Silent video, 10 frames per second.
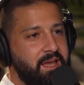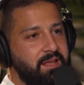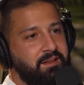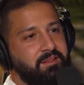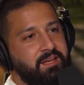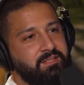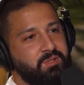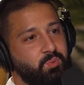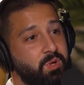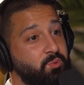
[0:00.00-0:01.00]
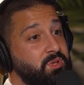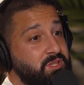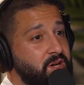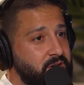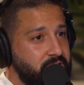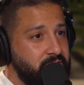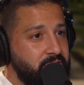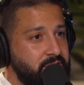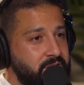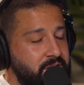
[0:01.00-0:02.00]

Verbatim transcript: And that's where we started.